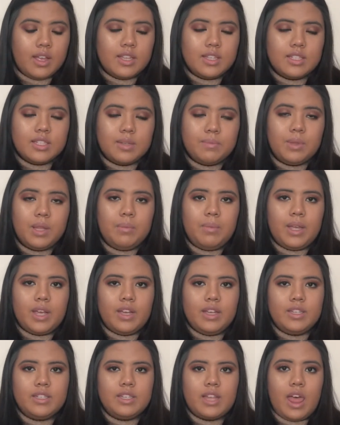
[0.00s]
simply
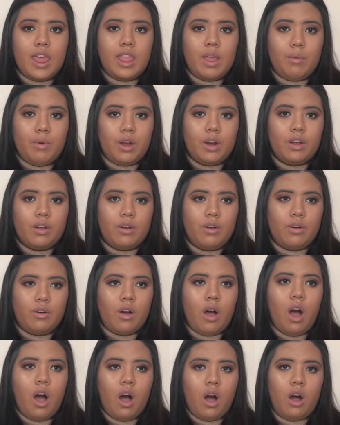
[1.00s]
because they want to
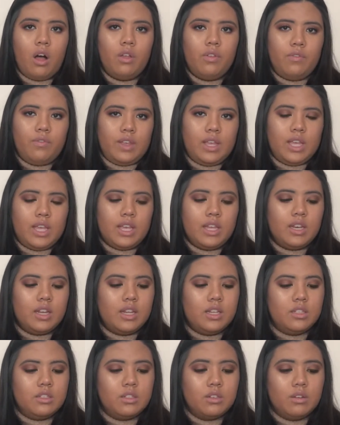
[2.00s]
go all vegan,
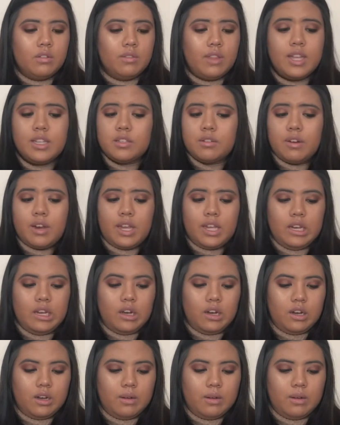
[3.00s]
and so that's great.